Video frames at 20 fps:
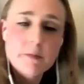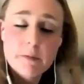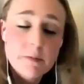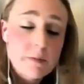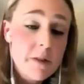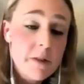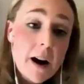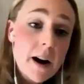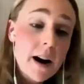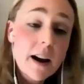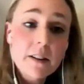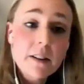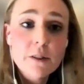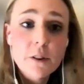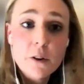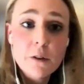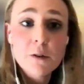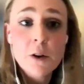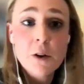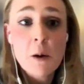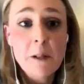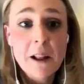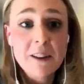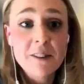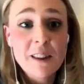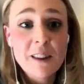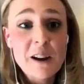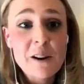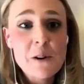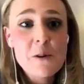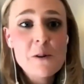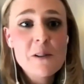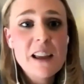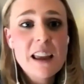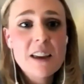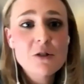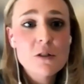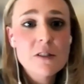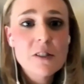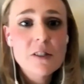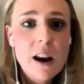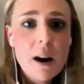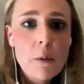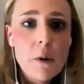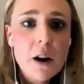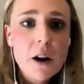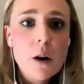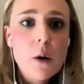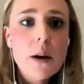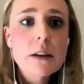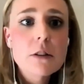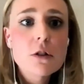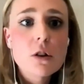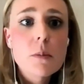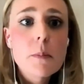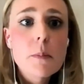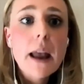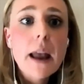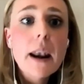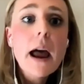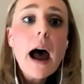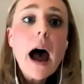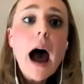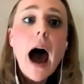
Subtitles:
various sort of complex legal issues that I won't go into, but